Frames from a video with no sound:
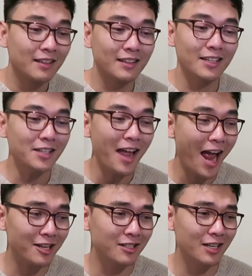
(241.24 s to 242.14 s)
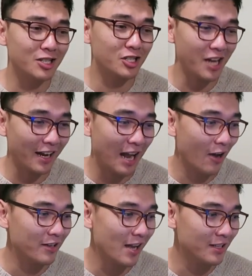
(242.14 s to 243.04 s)
Did they actually shut
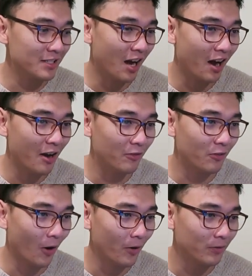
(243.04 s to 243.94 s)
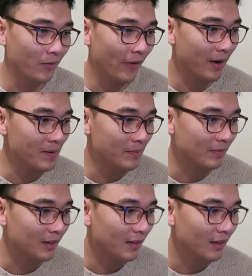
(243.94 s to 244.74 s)
down the entire road for him?